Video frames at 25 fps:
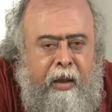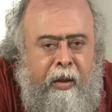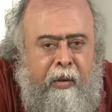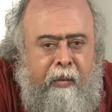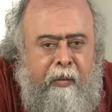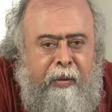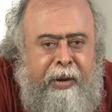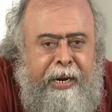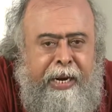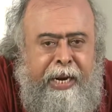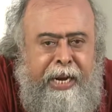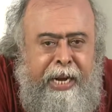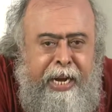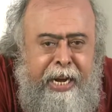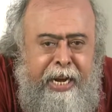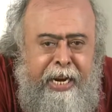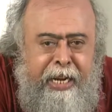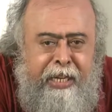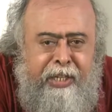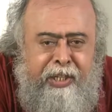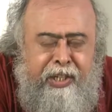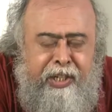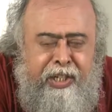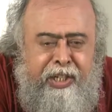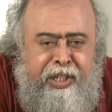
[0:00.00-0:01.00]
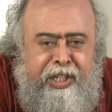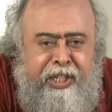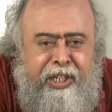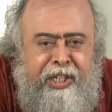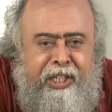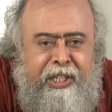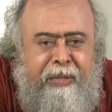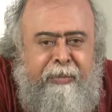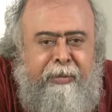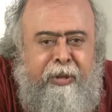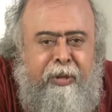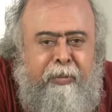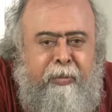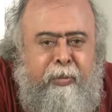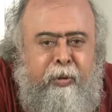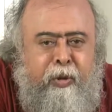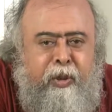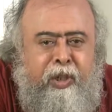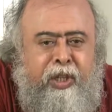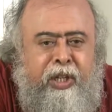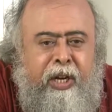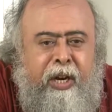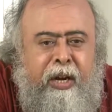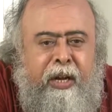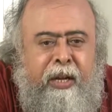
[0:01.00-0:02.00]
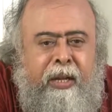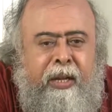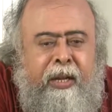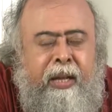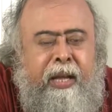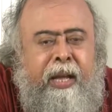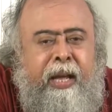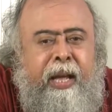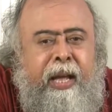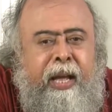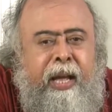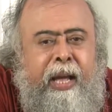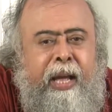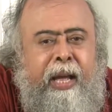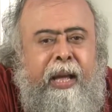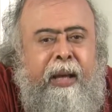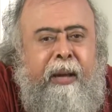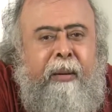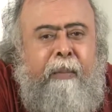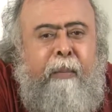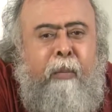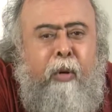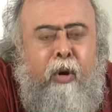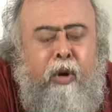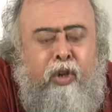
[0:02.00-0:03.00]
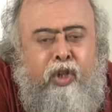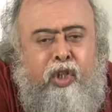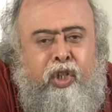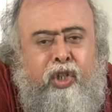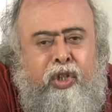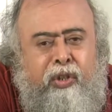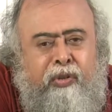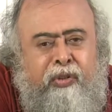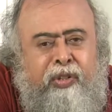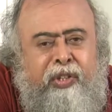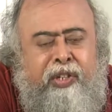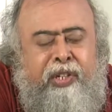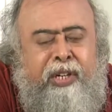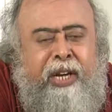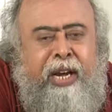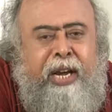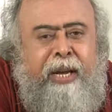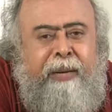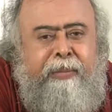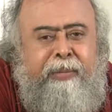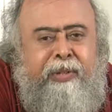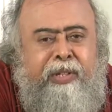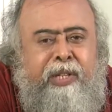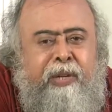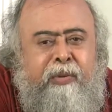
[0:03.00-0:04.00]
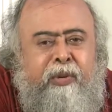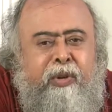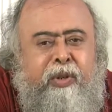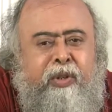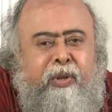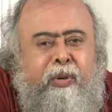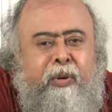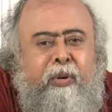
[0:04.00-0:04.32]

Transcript: When Indians discuss about puja, most of the times they want